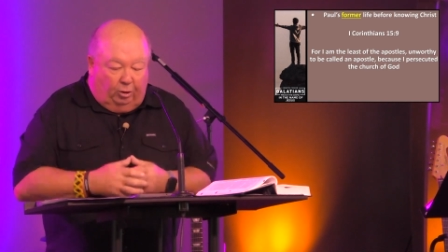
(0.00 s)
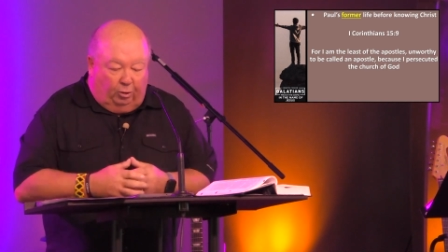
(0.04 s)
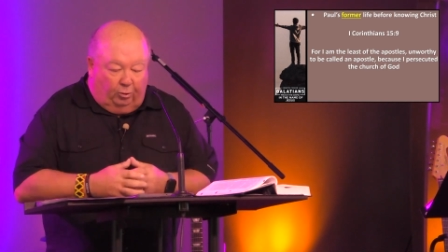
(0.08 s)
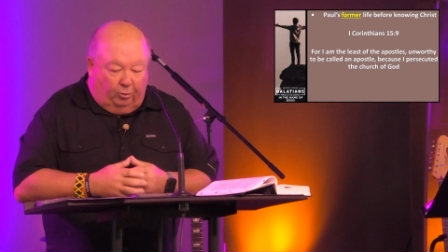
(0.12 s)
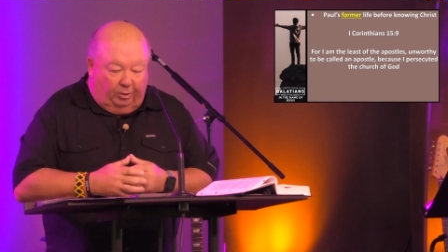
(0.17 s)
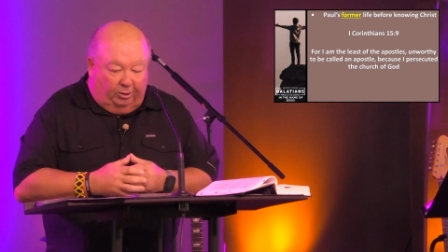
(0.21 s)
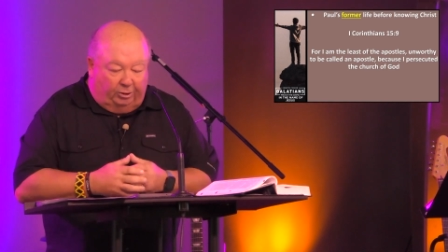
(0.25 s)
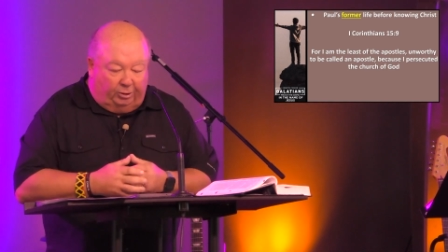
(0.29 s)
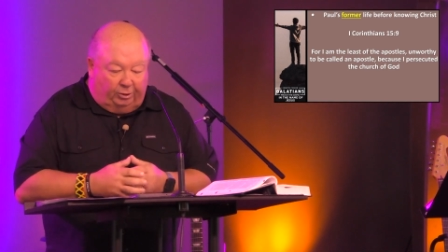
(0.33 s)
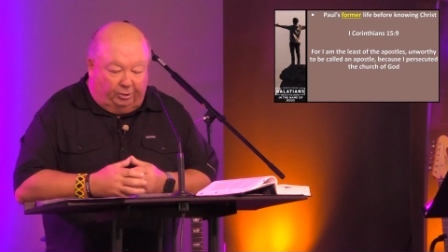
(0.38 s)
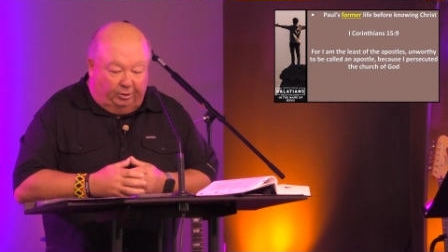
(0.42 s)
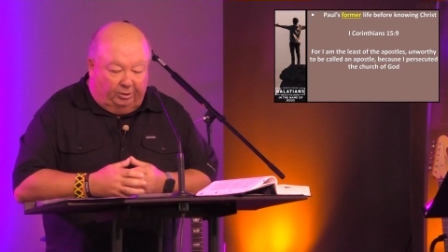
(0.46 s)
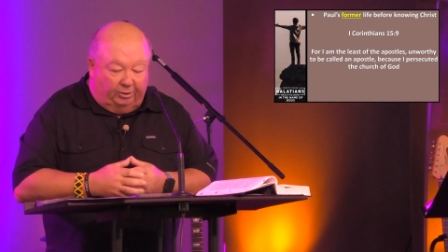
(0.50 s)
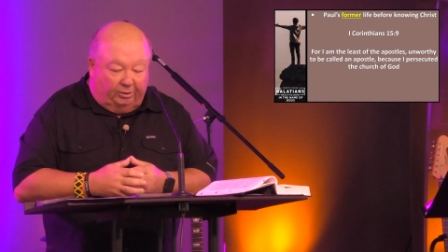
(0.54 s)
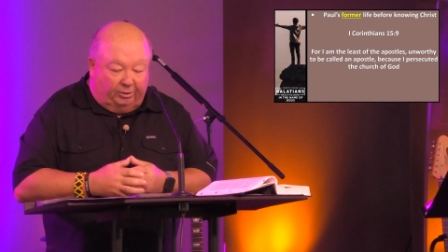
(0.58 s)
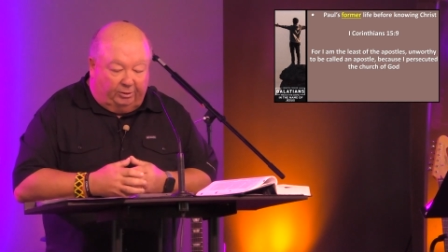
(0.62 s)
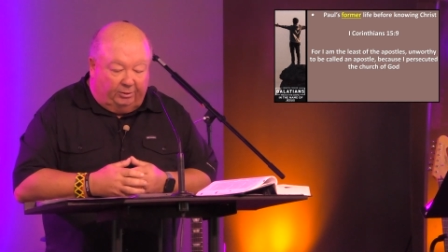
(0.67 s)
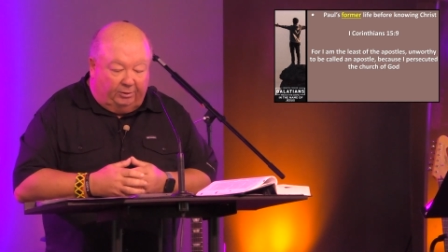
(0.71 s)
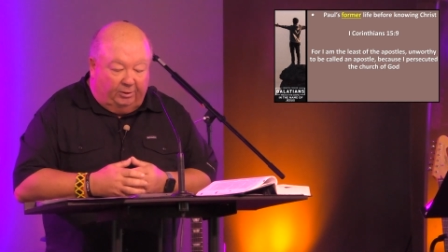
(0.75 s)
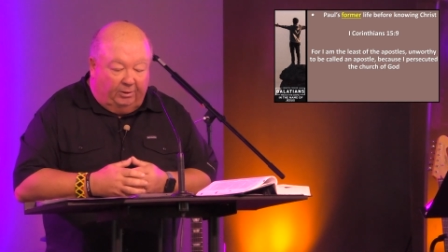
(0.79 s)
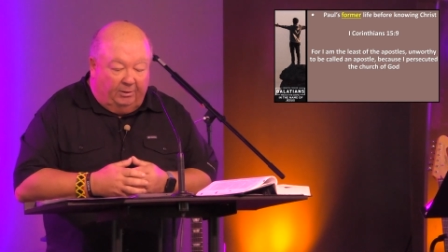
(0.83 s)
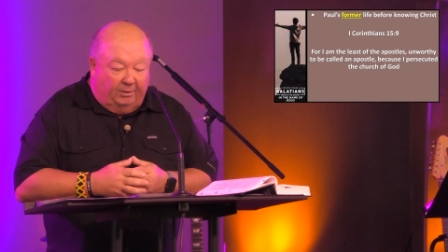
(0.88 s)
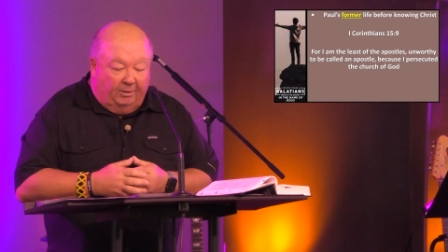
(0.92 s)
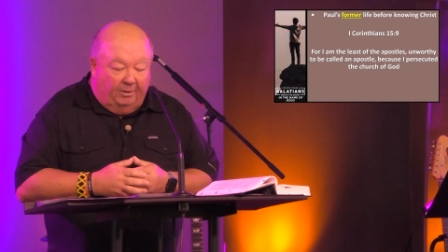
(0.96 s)
Christians.
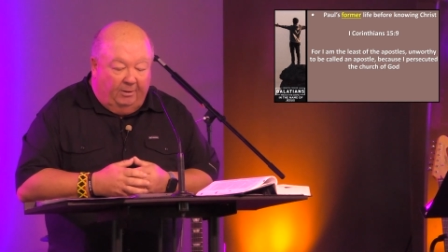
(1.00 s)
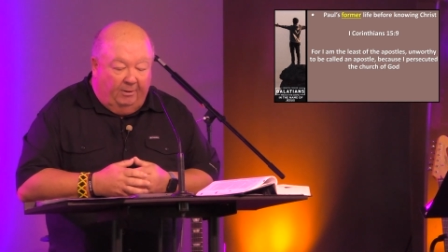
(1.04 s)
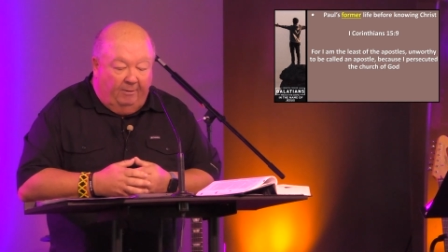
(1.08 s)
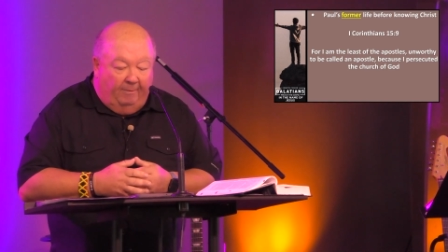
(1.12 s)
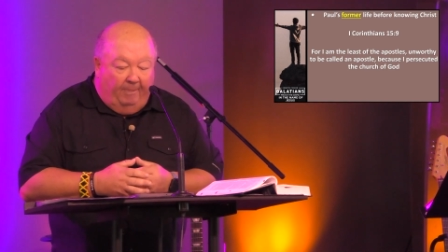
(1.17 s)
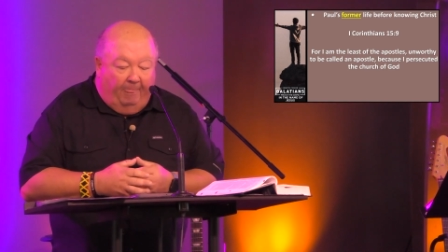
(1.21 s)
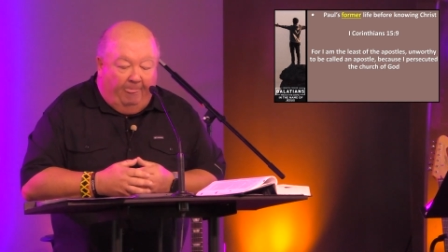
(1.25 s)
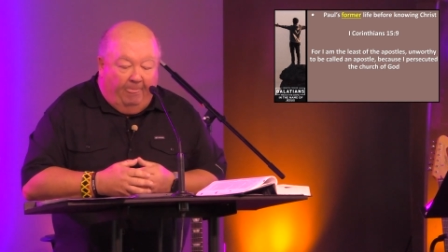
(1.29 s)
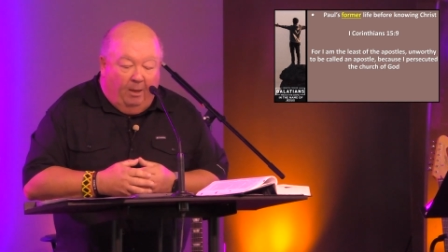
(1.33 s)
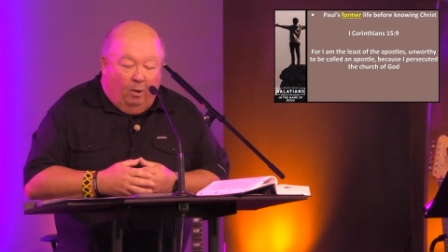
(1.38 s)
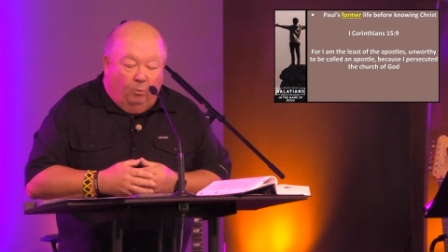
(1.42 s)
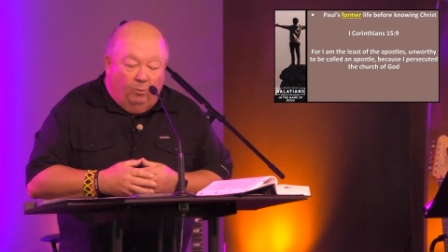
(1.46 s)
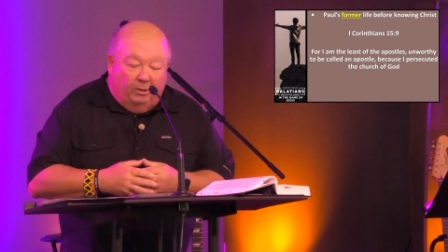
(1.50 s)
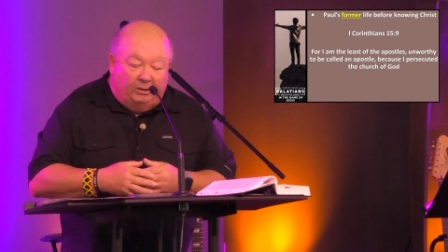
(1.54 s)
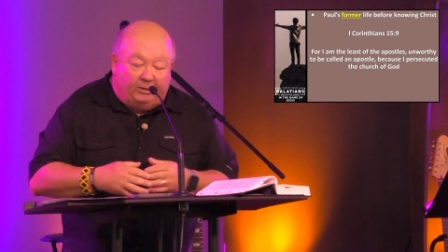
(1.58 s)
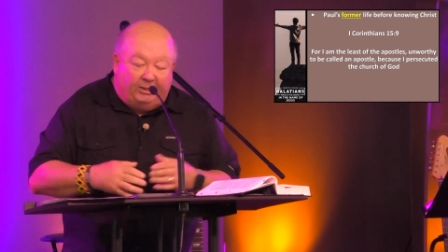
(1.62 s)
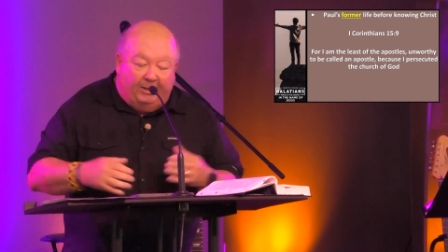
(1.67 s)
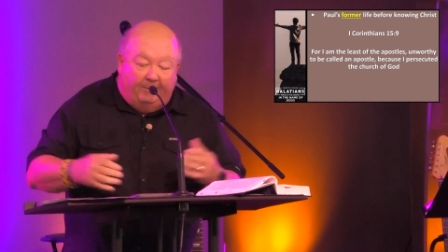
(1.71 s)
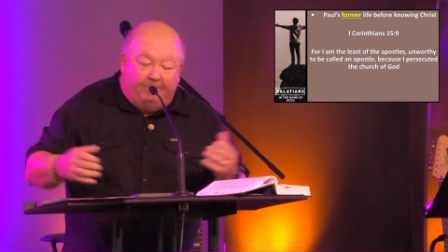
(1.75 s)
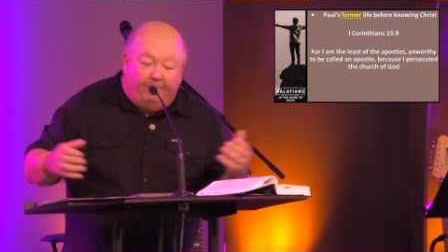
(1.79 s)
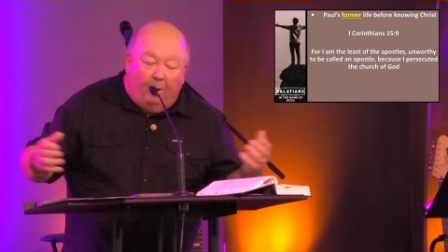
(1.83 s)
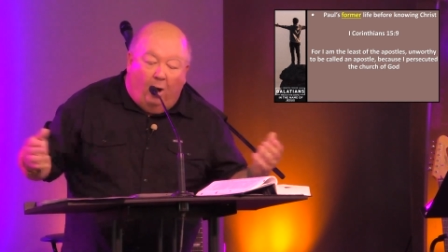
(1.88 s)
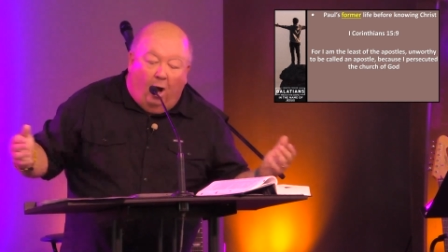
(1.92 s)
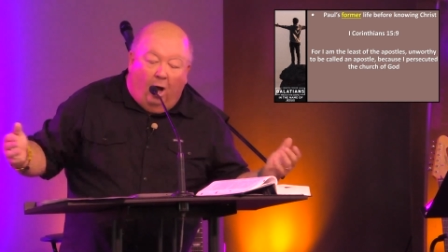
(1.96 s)
We see
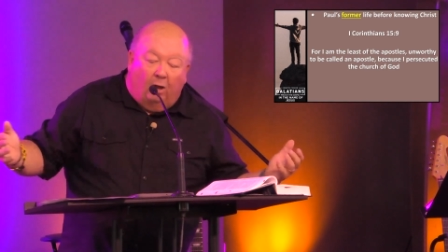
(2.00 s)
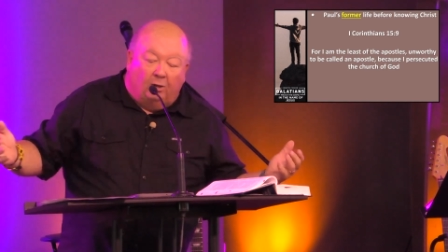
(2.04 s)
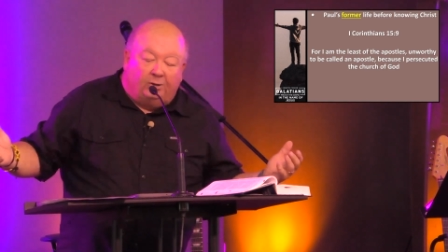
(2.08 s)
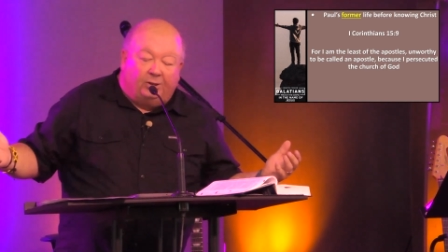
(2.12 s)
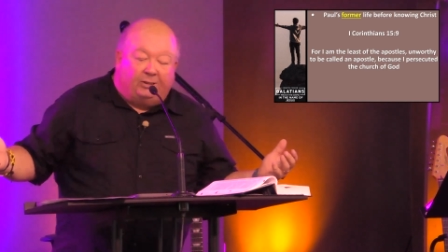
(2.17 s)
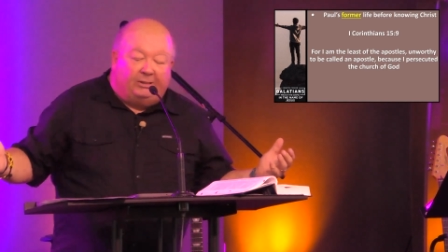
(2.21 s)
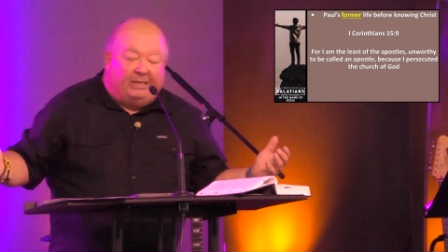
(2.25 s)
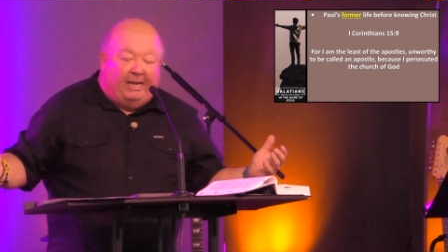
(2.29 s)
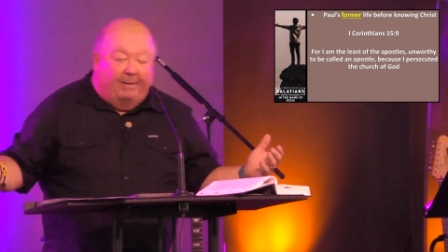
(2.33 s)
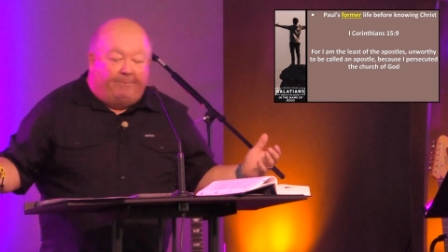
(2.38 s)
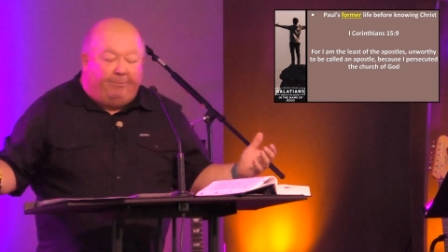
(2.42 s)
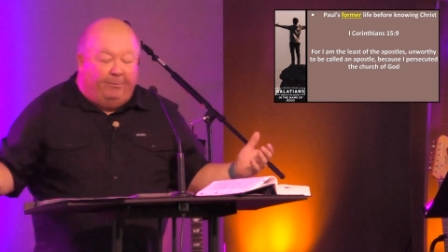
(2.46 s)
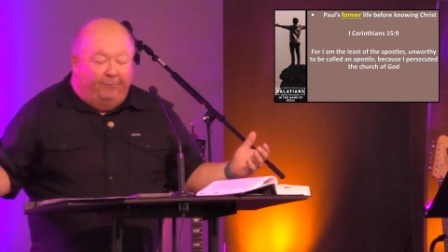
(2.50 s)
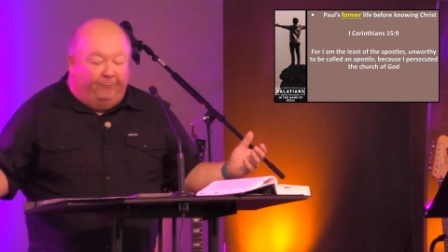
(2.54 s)
Paul's step of